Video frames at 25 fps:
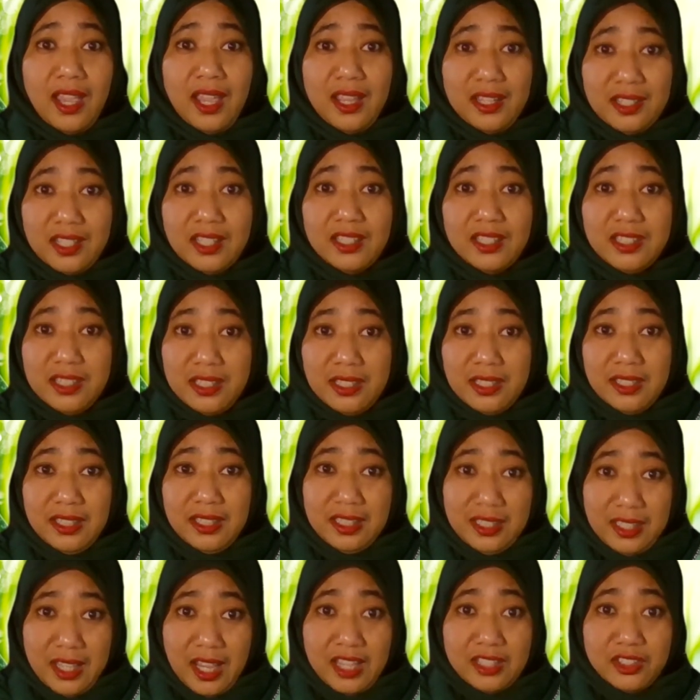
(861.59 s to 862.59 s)
And
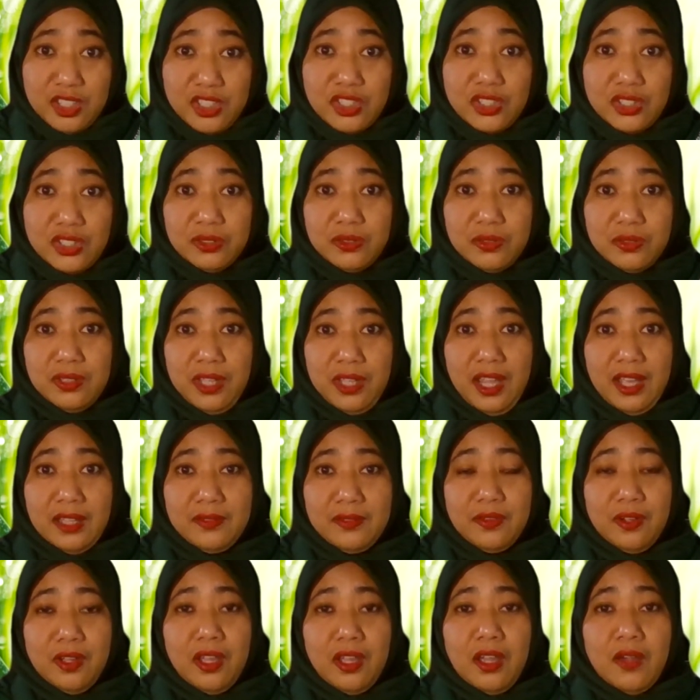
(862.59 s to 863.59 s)
in addition to
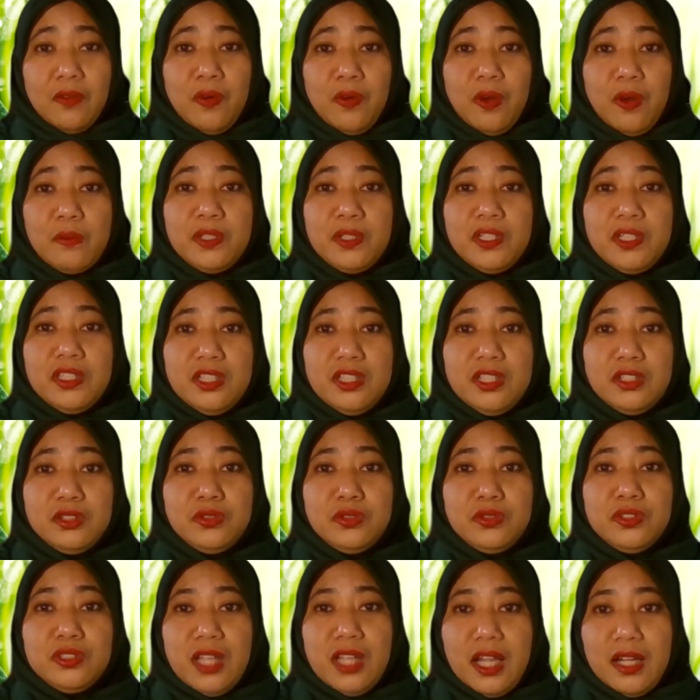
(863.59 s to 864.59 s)
that, from the year
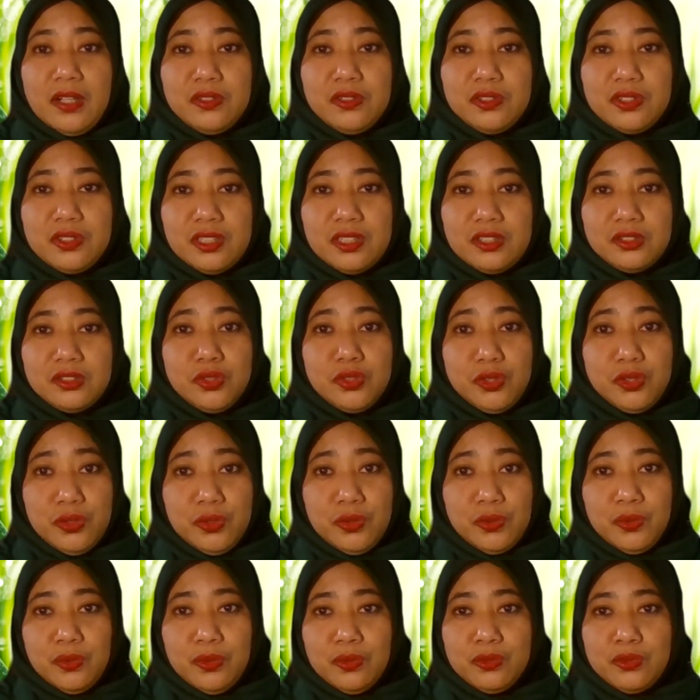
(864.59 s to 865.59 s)

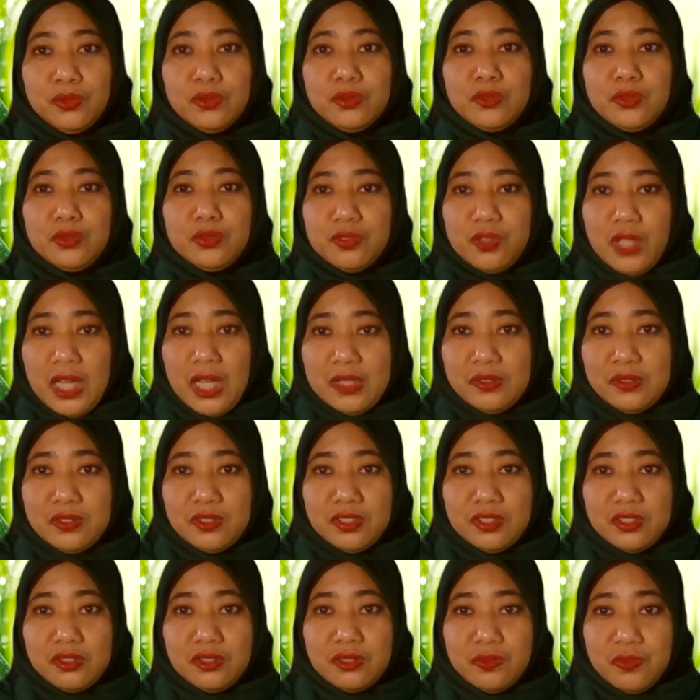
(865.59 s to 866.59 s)
2002 to
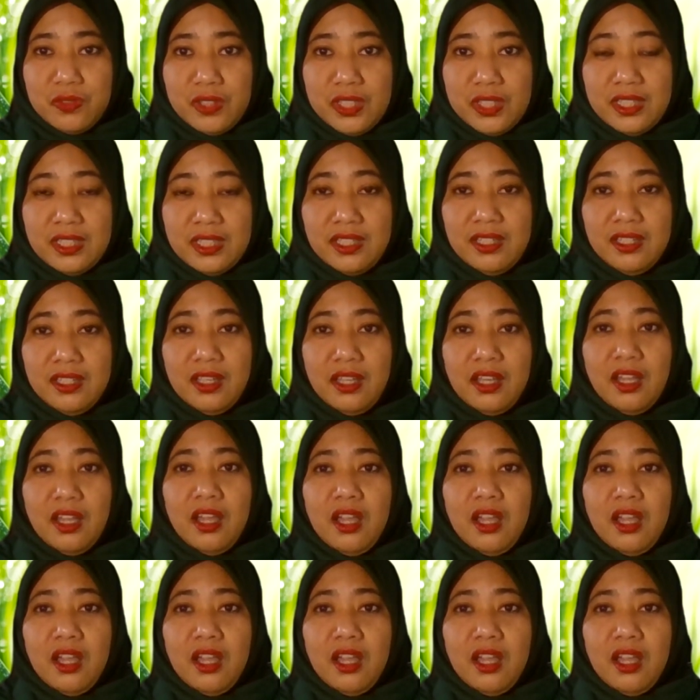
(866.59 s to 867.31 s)
2003,